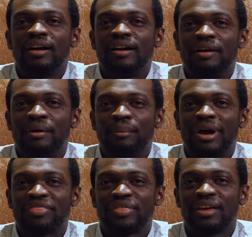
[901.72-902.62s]

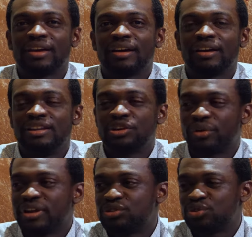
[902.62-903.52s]
I think
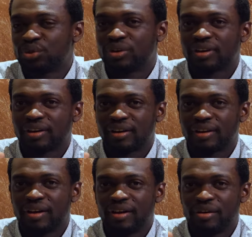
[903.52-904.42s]
Likrit took
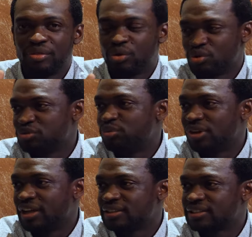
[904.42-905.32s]
those
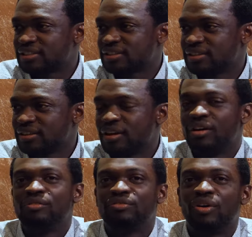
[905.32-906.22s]
bullets
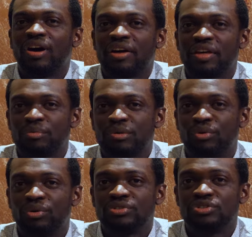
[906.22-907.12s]
for other
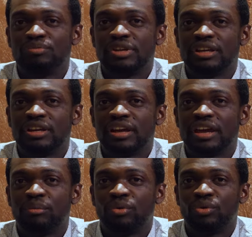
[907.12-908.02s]
people to be
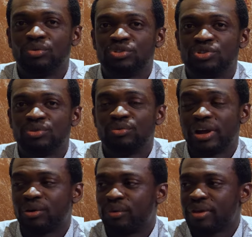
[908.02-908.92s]
able to
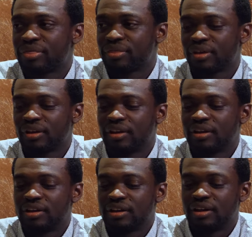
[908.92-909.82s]
work with
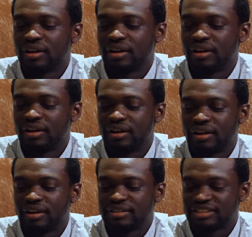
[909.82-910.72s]

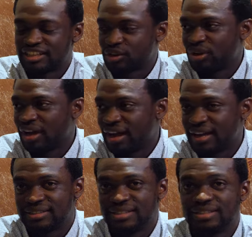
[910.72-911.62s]
secular
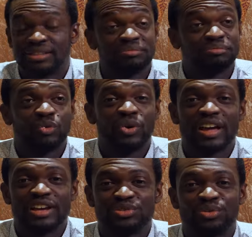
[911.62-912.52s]
artists,
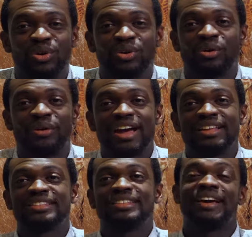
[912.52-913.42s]
whether it's wrong or
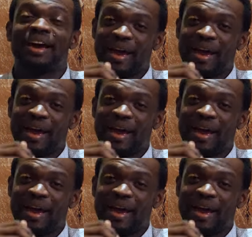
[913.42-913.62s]
right.